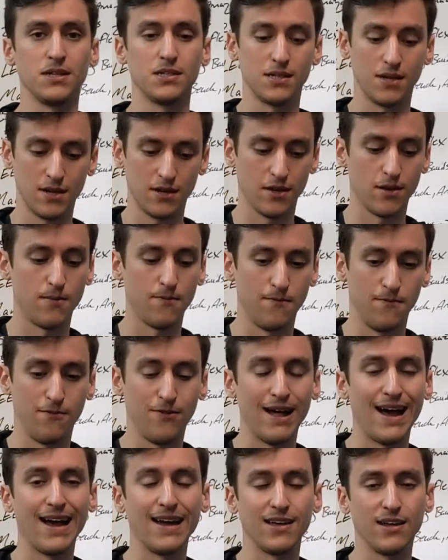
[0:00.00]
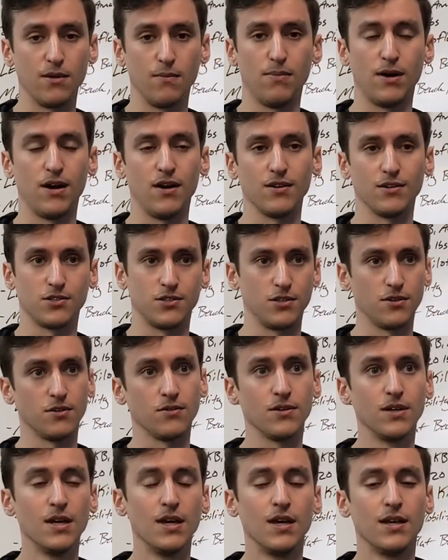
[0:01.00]
It's going to come flat in a box, so
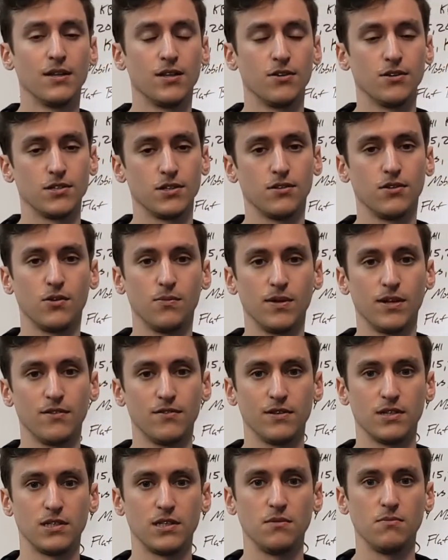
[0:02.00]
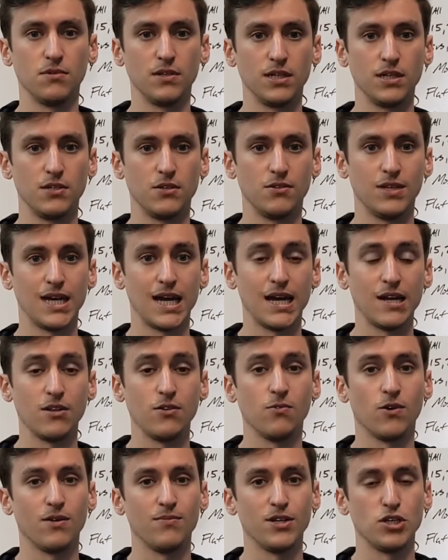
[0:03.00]
there's a little bit of assembly to that, and
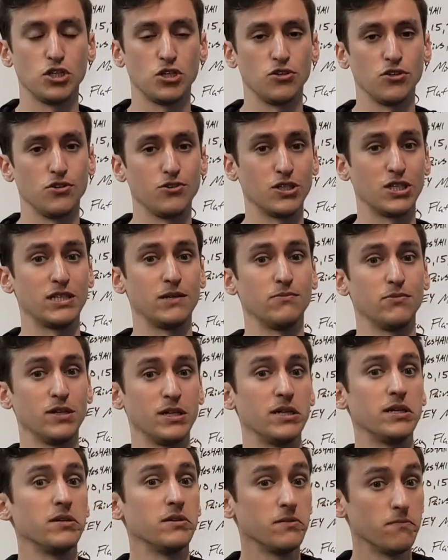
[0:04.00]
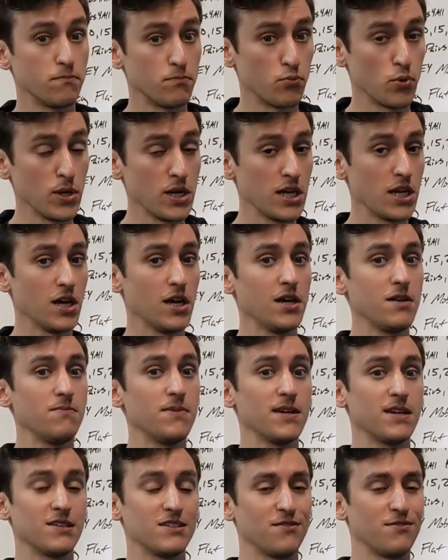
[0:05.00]
you want to make sure you assemble it pretty good,
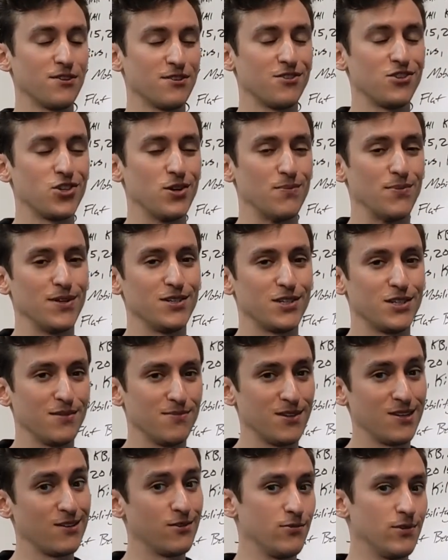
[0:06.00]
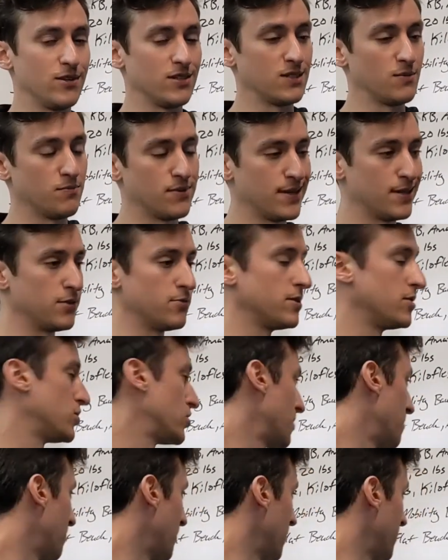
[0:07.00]
because if you're going to jump on something, you don't want it to break when you
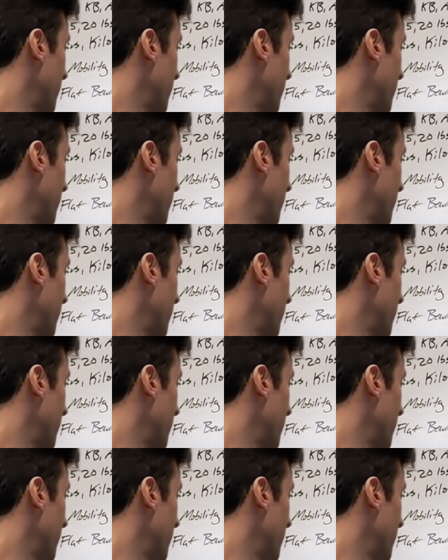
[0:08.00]
jump on